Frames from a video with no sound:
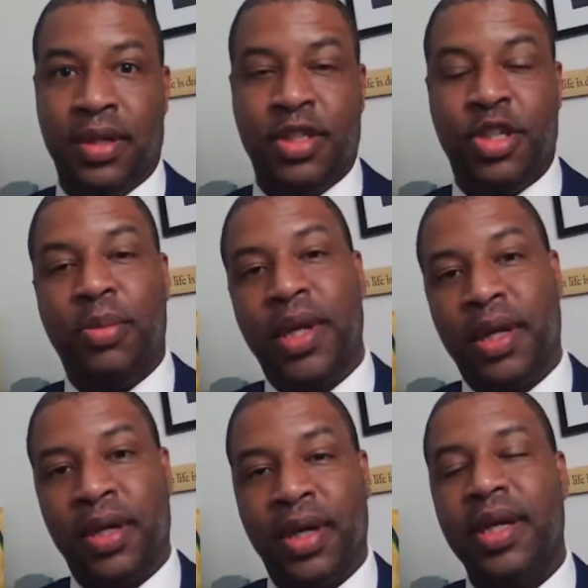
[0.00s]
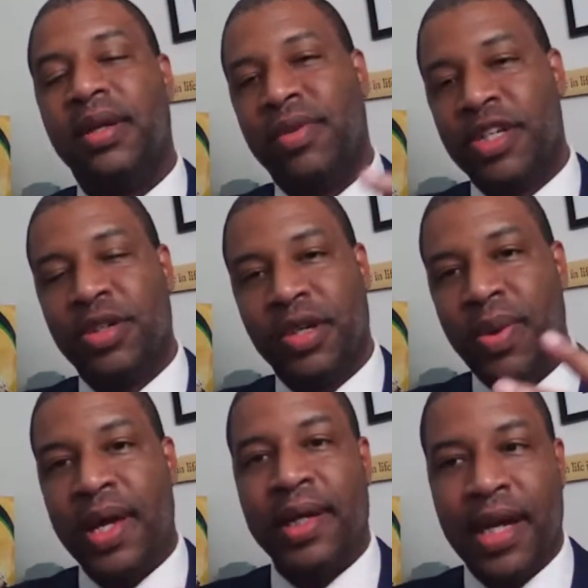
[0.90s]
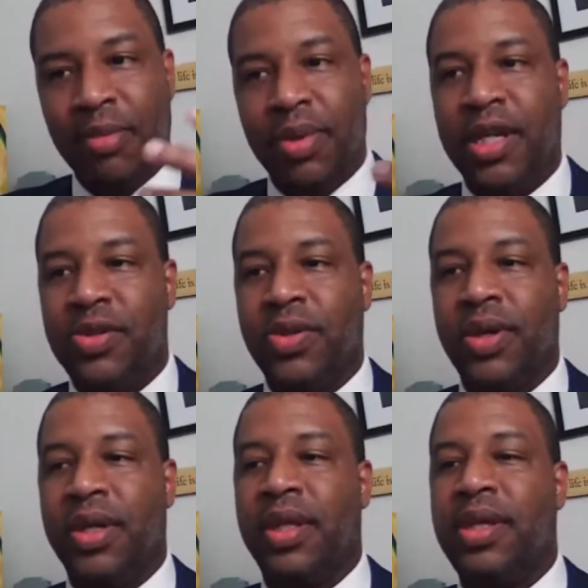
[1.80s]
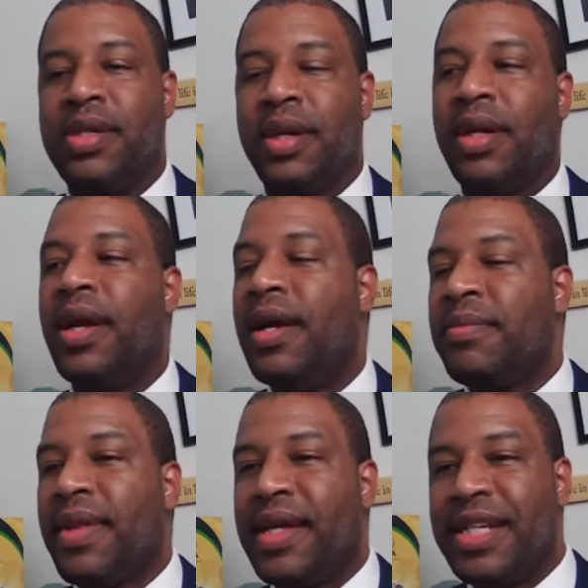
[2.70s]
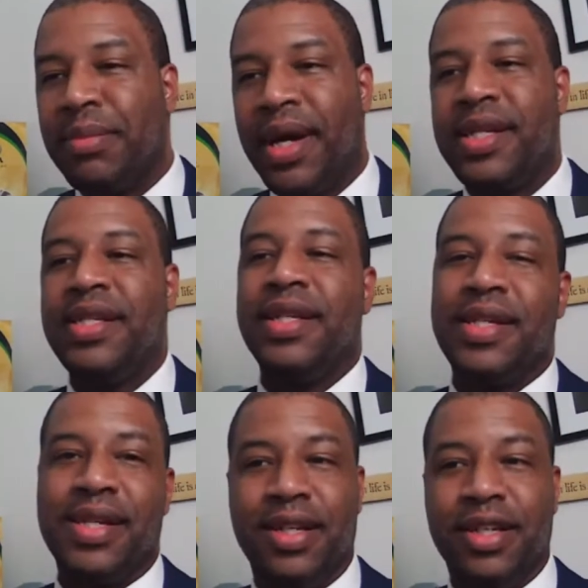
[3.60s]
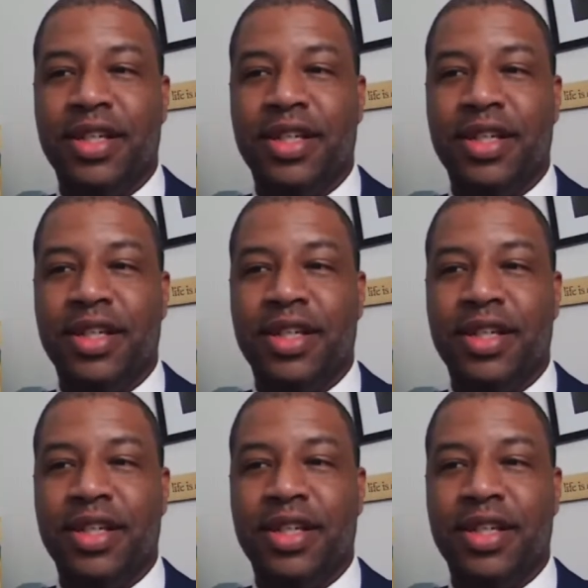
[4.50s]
Jamaica and then eventually the wider Caribbean and to do other things, right? I see Maxine is saying the